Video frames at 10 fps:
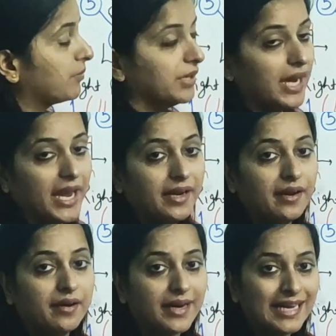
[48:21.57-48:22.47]
subtree
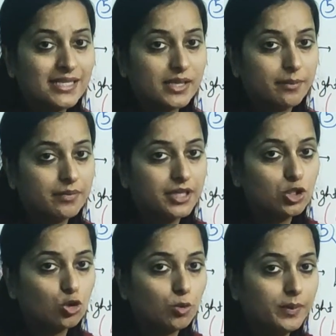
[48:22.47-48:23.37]
and right
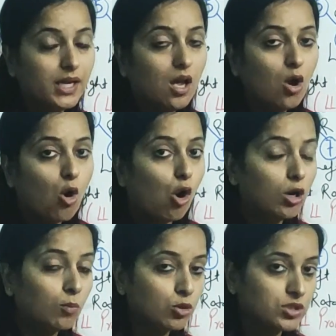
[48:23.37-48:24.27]
subtree should be
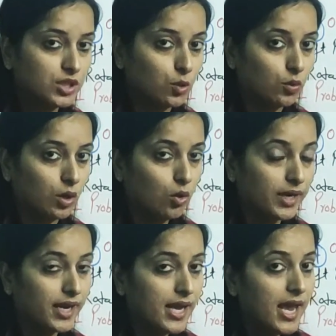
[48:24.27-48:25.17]
almost equal.
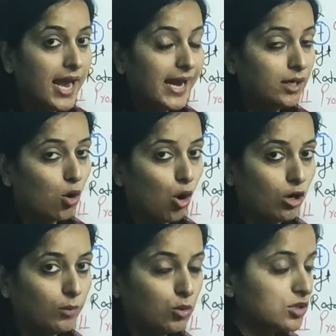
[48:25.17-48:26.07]
Okay, and
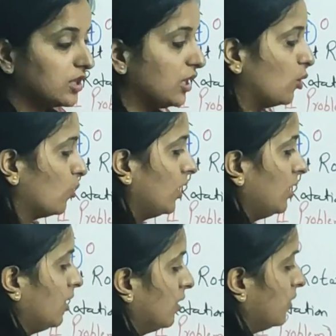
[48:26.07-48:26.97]
almost equal